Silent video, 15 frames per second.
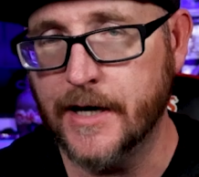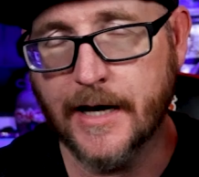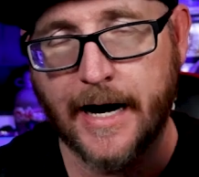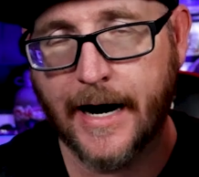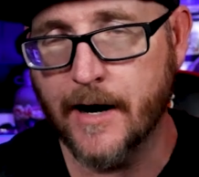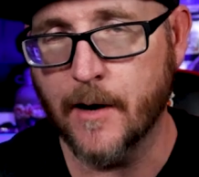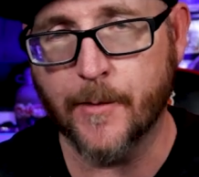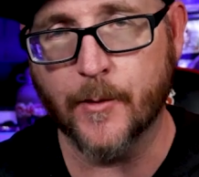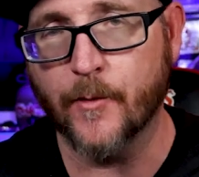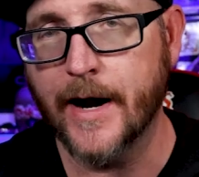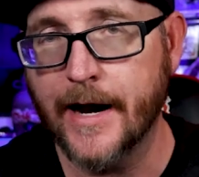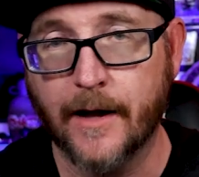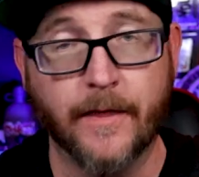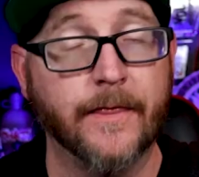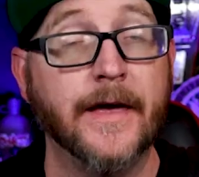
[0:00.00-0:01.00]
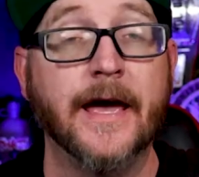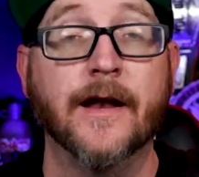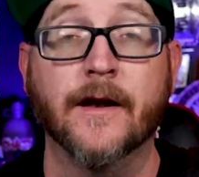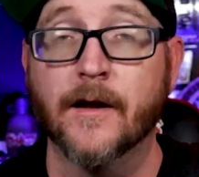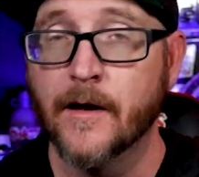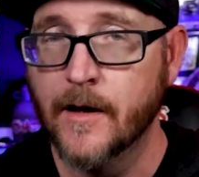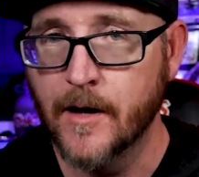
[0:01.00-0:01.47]
you get higher up in rank,
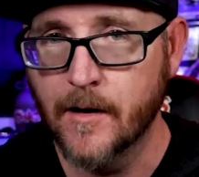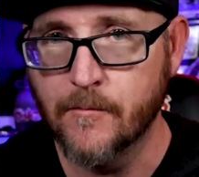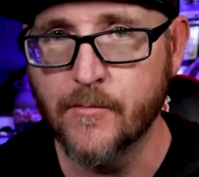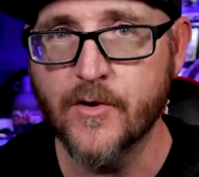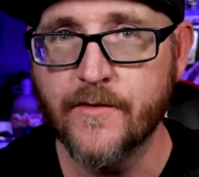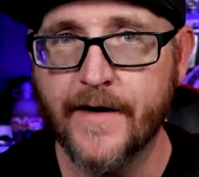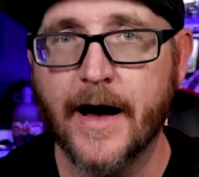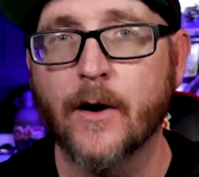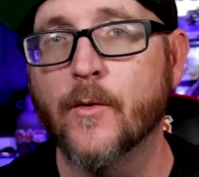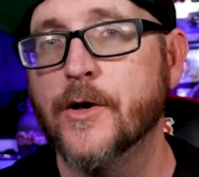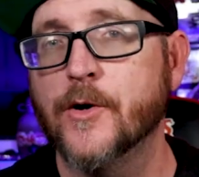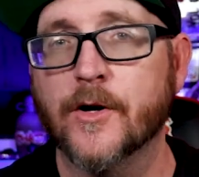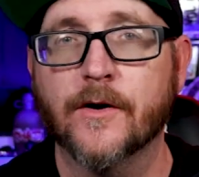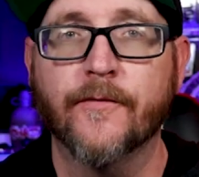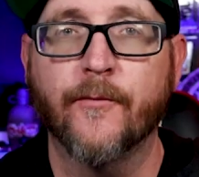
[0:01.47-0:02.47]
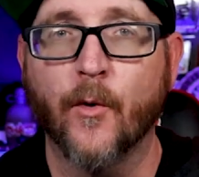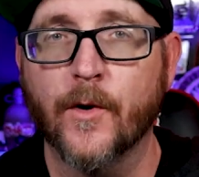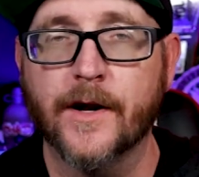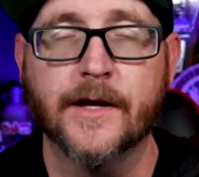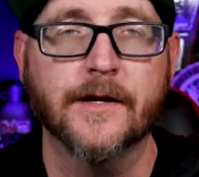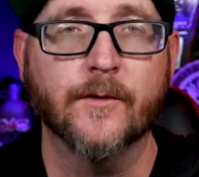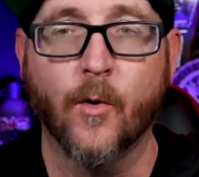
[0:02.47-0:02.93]
then move out when you can
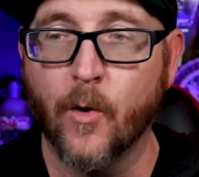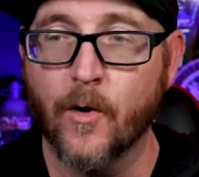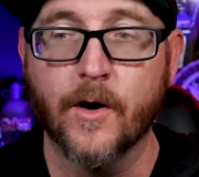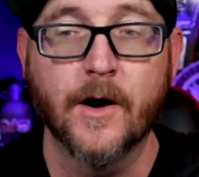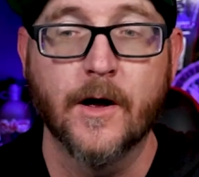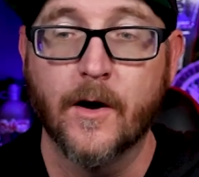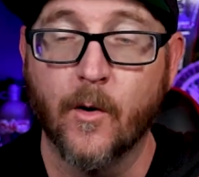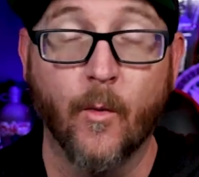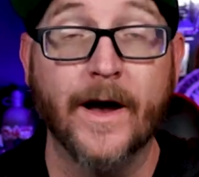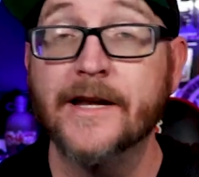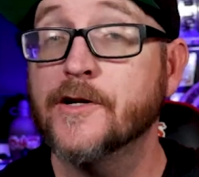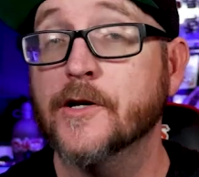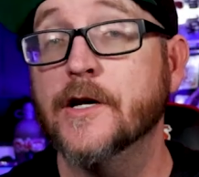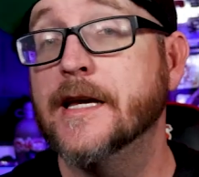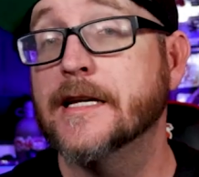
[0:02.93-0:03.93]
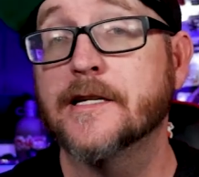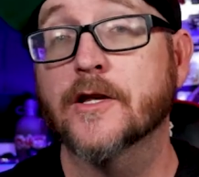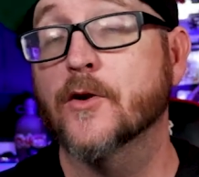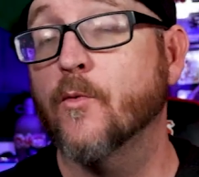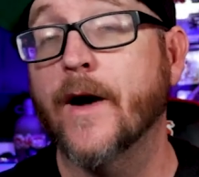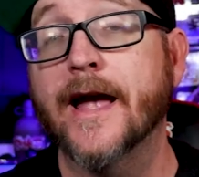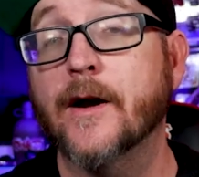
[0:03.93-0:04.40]
afford it, or wait until you get to
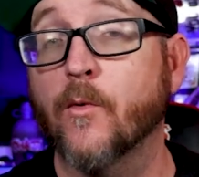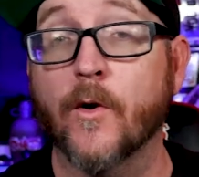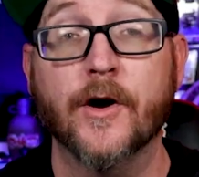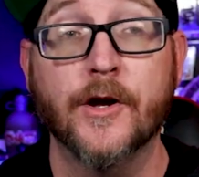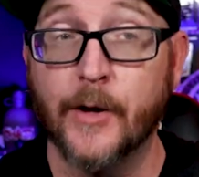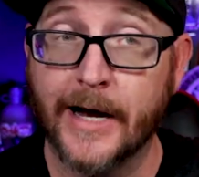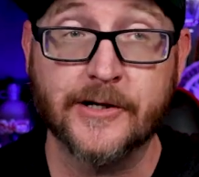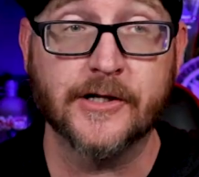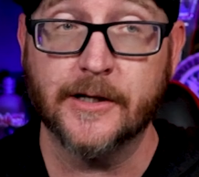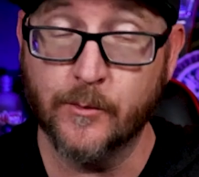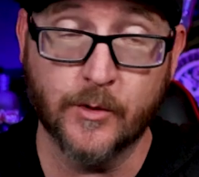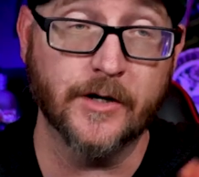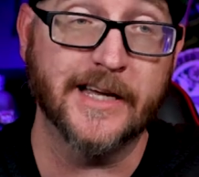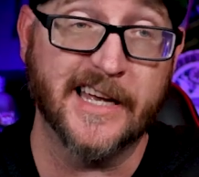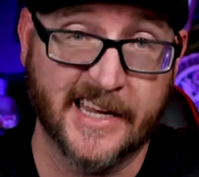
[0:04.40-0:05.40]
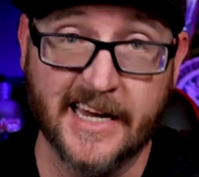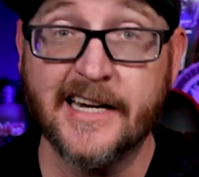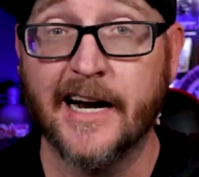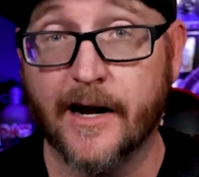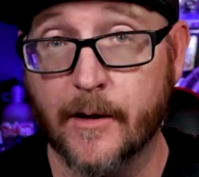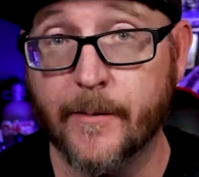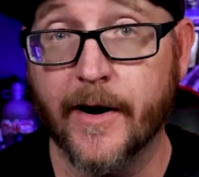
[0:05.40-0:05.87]
the rank where you actually will get
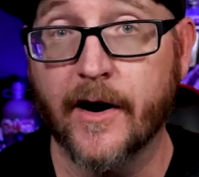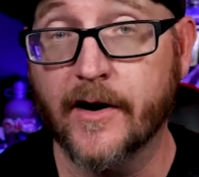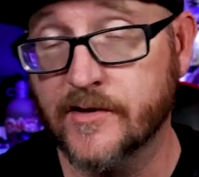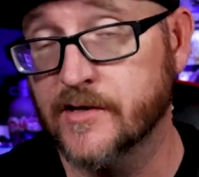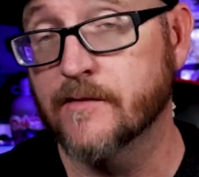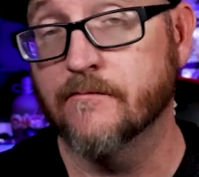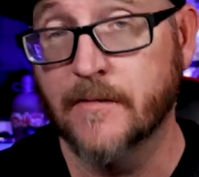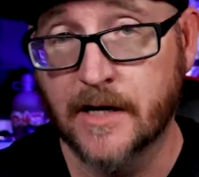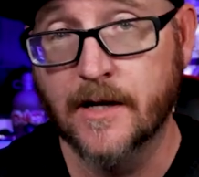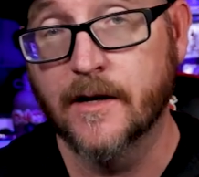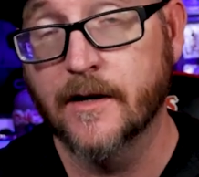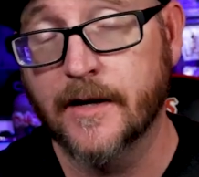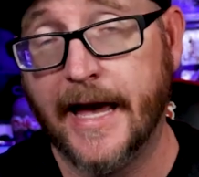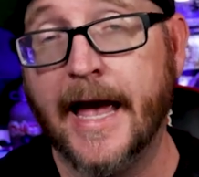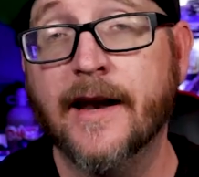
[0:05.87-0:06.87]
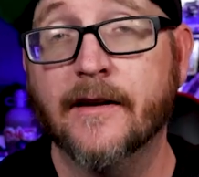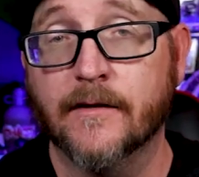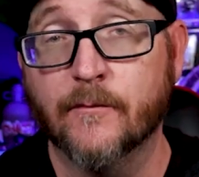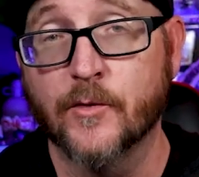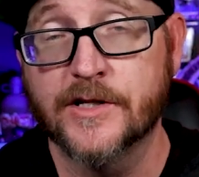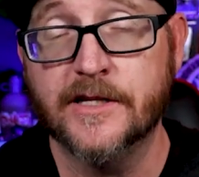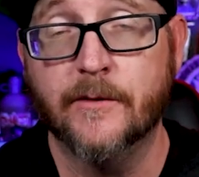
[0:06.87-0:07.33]
kicked out of the barracks and
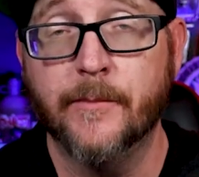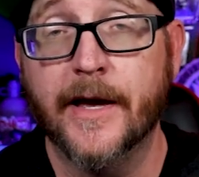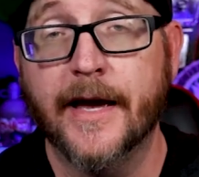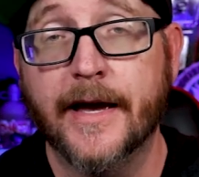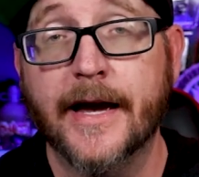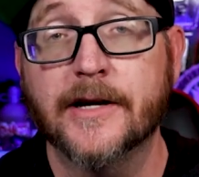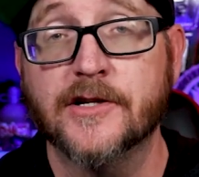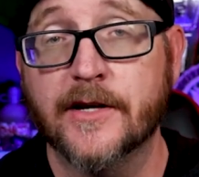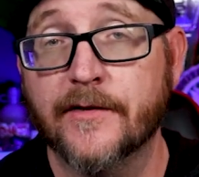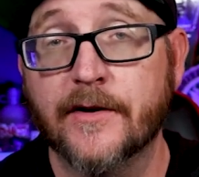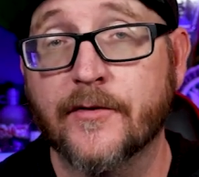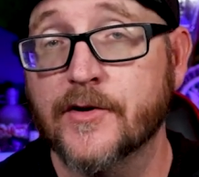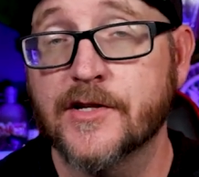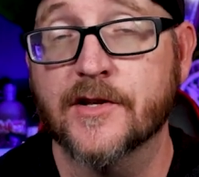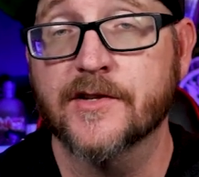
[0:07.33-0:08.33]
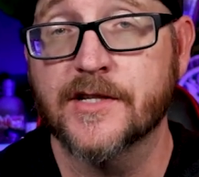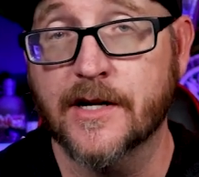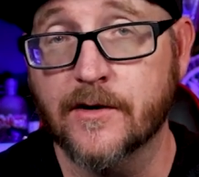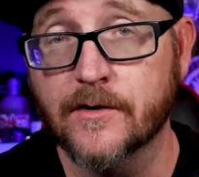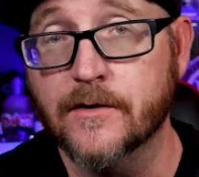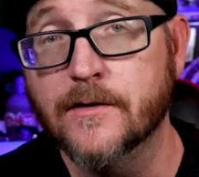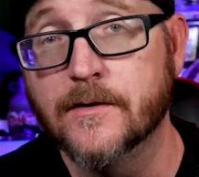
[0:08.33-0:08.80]
can receive BAH even if you're still
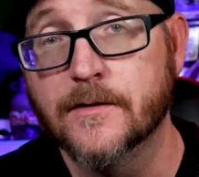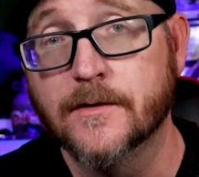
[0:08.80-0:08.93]
single.